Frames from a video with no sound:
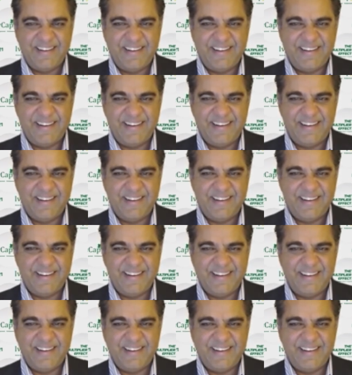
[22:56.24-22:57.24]

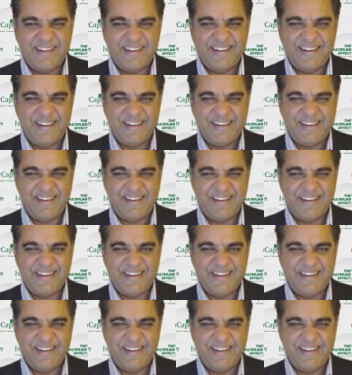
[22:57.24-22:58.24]

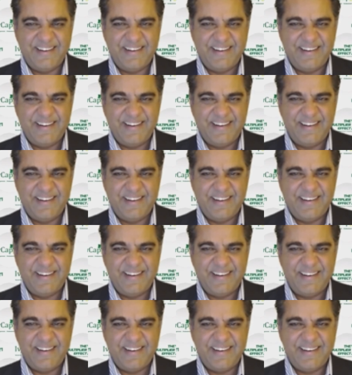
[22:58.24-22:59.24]

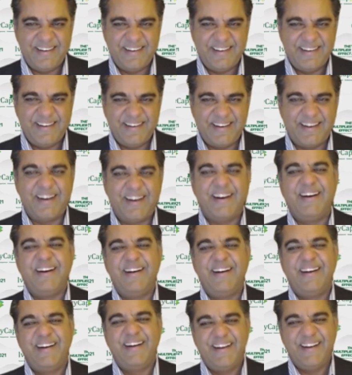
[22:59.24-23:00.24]

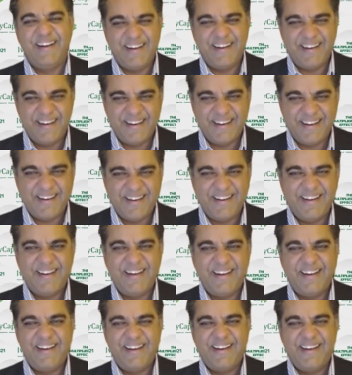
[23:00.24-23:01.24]

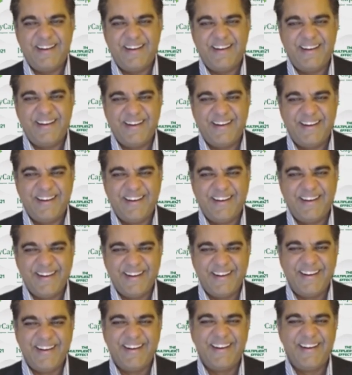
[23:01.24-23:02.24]

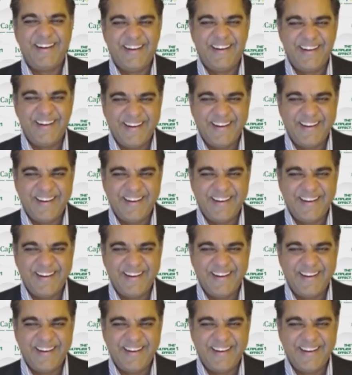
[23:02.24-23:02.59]
No words are spoken by the person on screen.